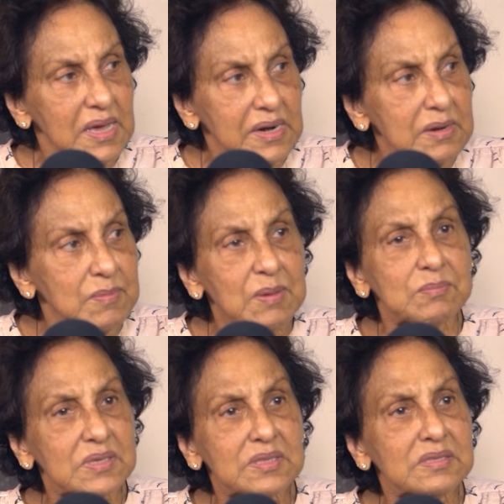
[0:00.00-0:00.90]

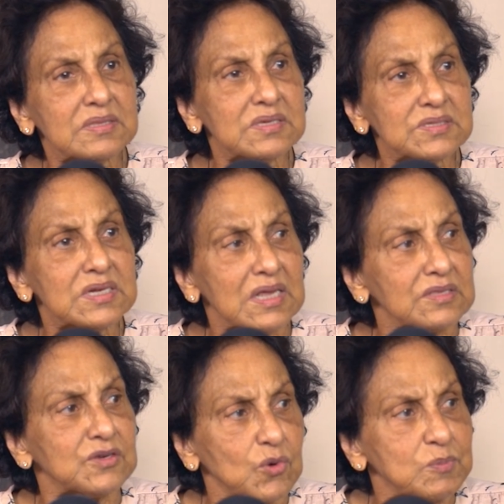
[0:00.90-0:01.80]
remember that there's
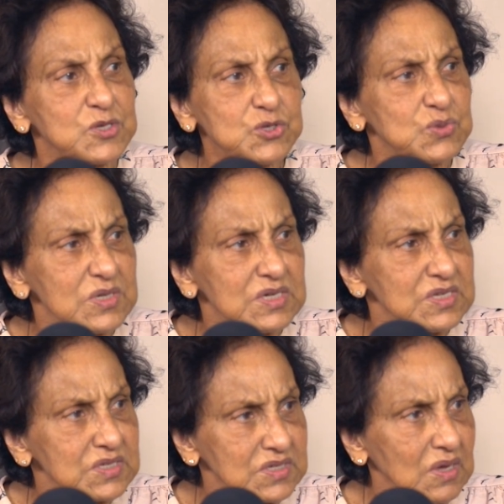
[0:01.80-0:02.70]
another opportunity
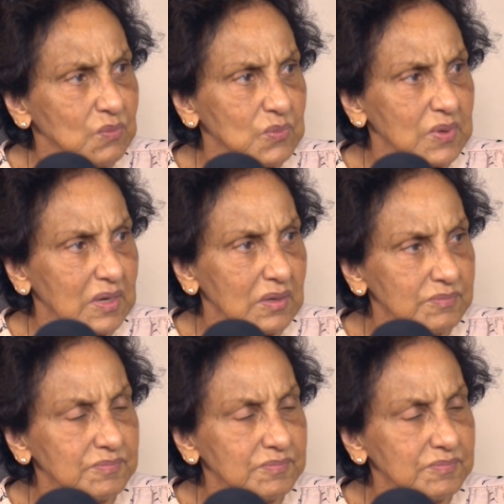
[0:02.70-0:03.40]
somewhere.